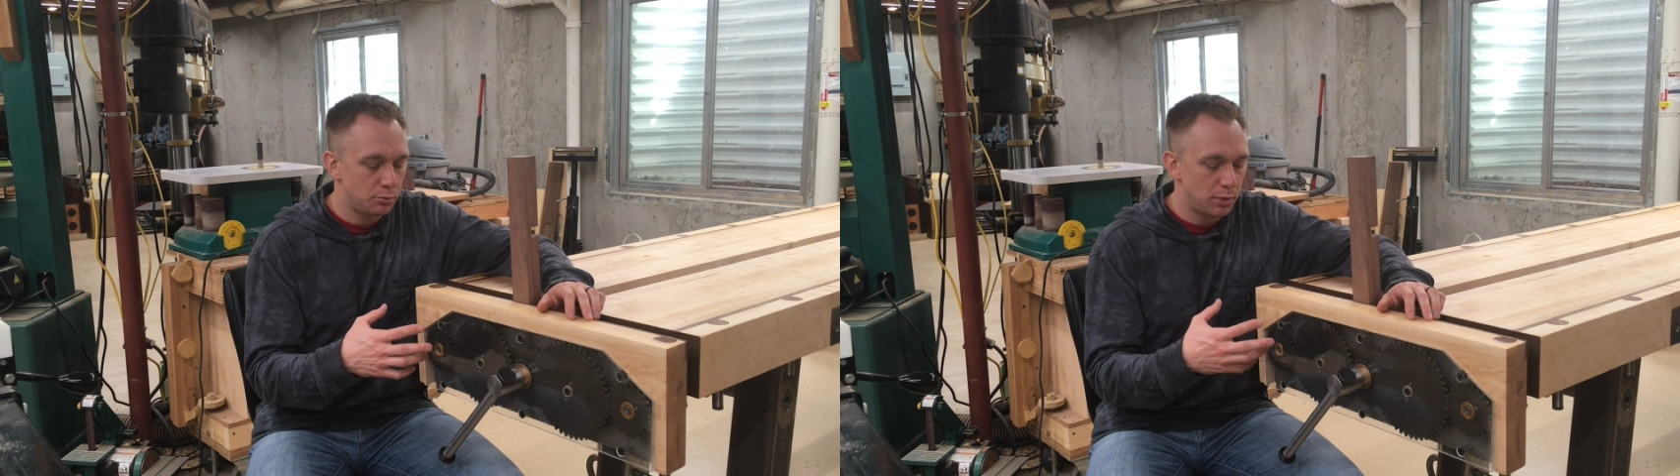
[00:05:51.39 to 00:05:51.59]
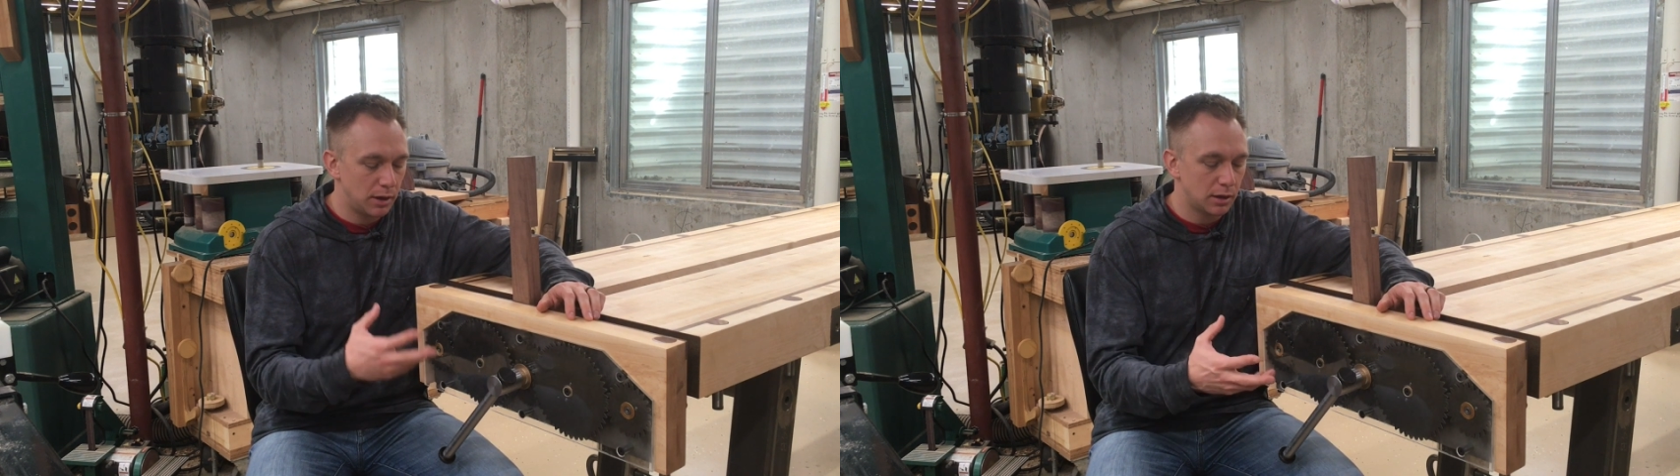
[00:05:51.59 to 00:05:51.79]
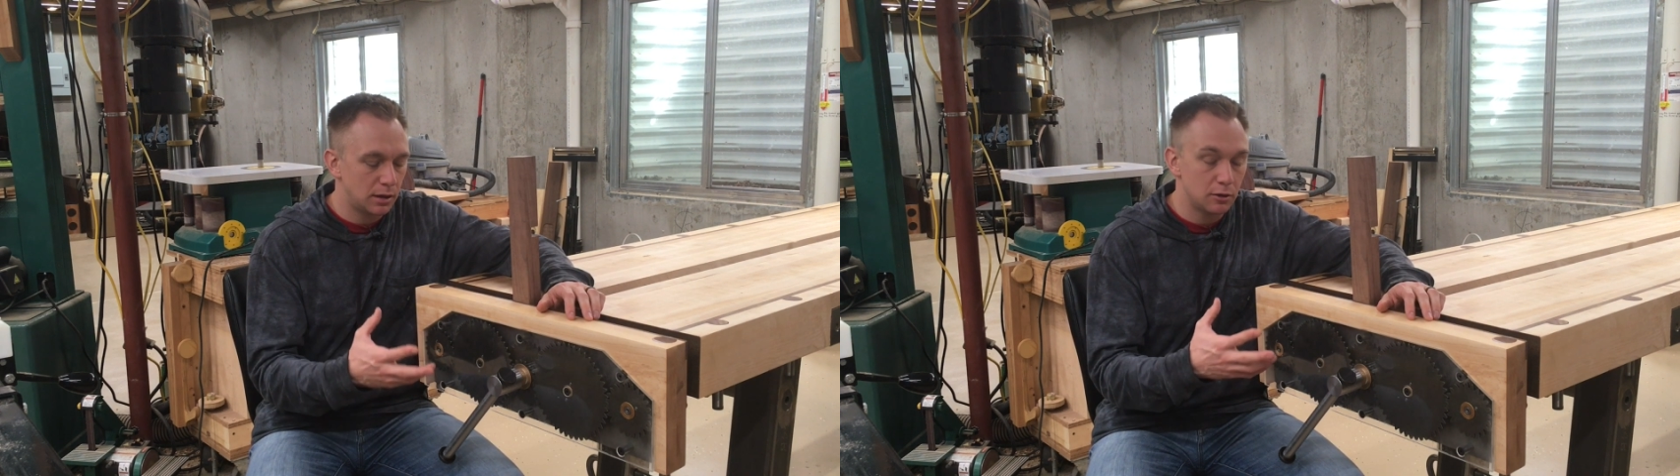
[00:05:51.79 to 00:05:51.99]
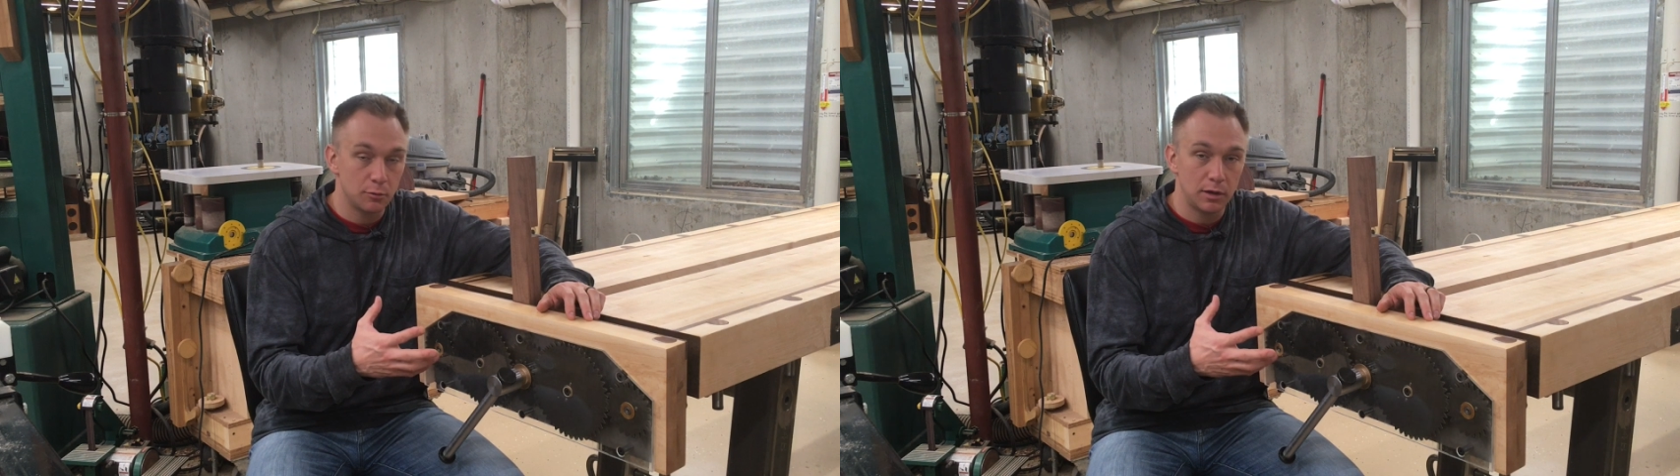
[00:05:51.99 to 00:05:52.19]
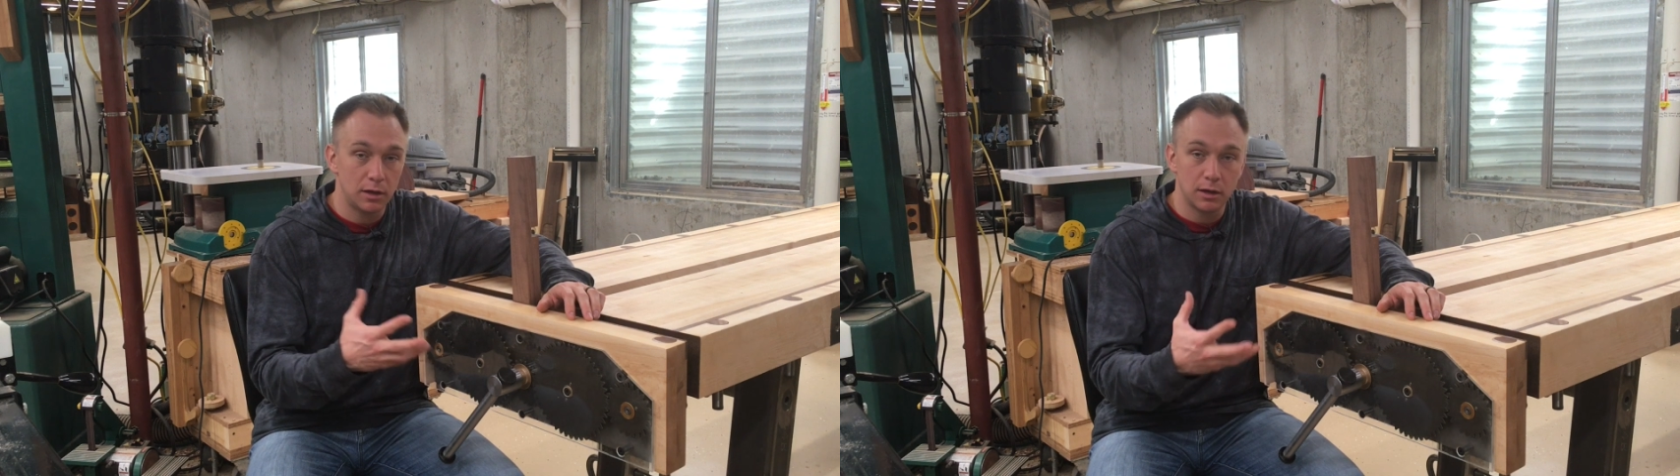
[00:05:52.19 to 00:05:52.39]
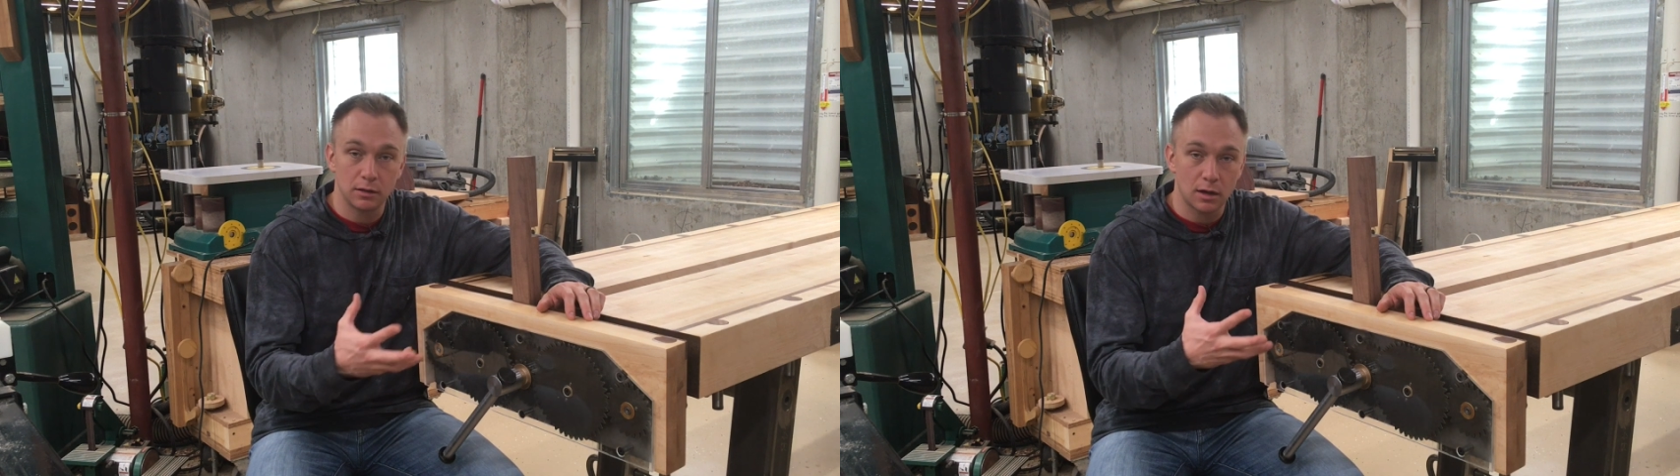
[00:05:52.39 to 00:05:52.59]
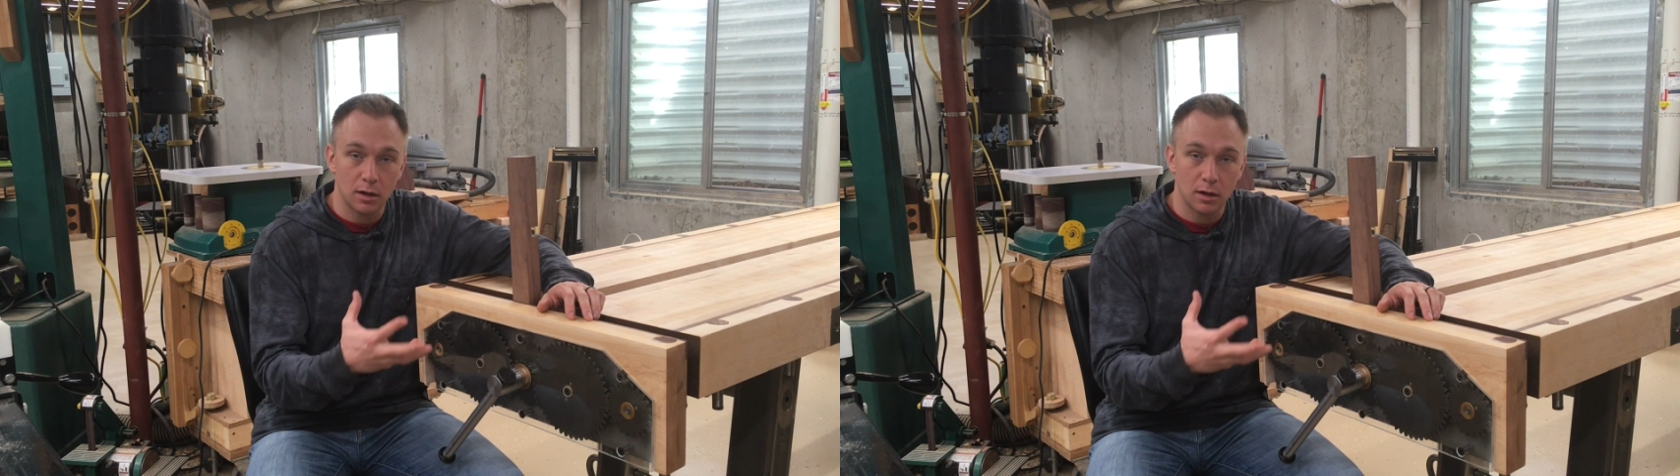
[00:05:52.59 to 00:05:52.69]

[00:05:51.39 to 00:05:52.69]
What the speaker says: pick an intermediate